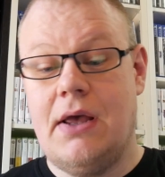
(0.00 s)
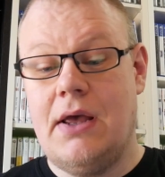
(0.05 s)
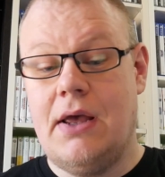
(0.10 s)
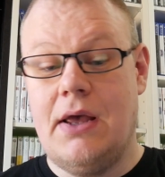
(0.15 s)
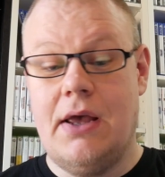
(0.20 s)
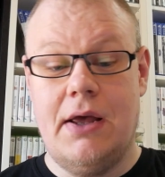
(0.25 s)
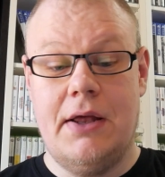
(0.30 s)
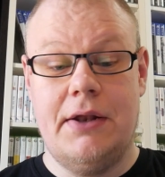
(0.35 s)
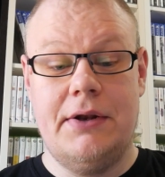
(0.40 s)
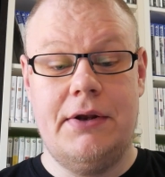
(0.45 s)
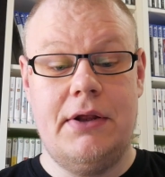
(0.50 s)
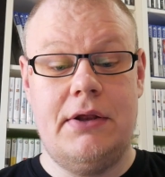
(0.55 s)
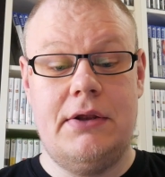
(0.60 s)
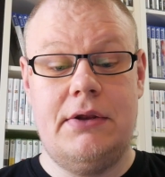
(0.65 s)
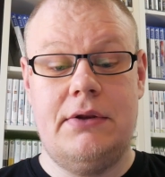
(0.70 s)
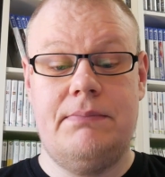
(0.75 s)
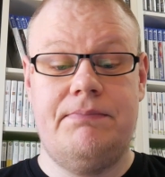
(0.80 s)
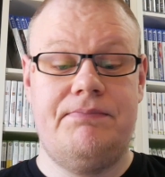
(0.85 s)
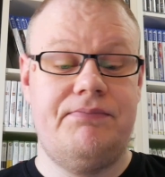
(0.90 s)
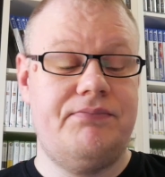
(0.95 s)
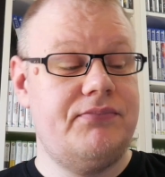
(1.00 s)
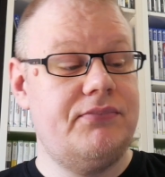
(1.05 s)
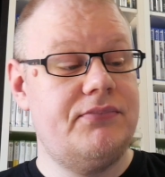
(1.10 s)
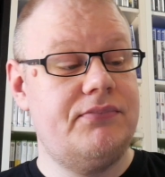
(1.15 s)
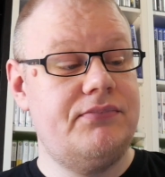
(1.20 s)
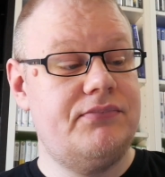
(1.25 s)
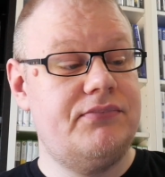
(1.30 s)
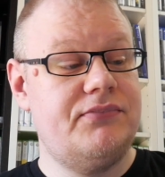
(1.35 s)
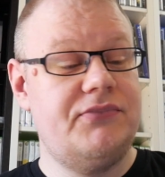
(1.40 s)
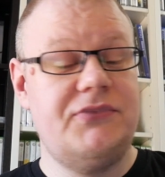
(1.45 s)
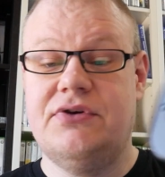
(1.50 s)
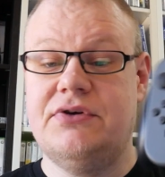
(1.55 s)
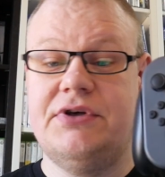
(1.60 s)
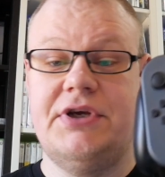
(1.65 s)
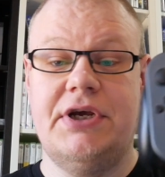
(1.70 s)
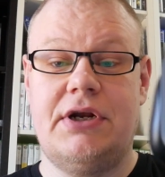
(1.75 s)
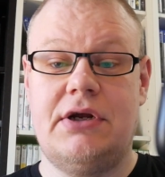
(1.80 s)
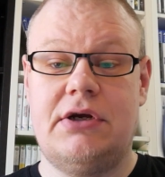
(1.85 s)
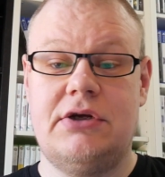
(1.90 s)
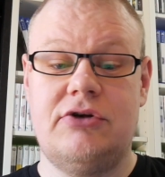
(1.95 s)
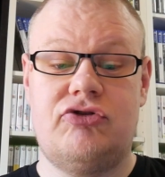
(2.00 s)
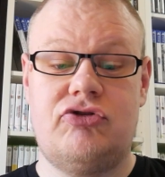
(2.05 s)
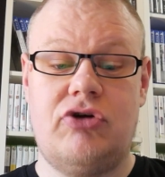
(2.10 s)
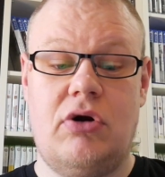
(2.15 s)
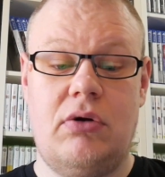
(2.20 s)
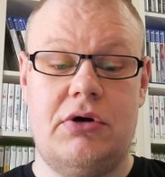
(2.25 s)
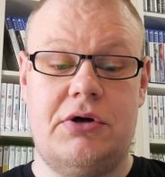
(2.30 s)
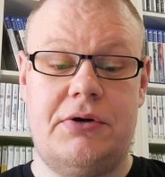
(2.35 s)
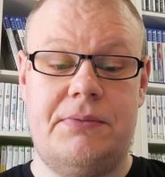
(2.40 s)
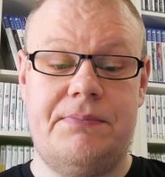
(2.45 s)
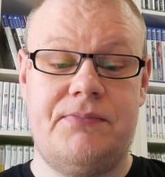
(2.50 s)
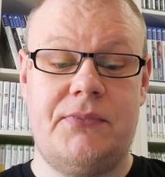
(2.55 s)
and you get a controller.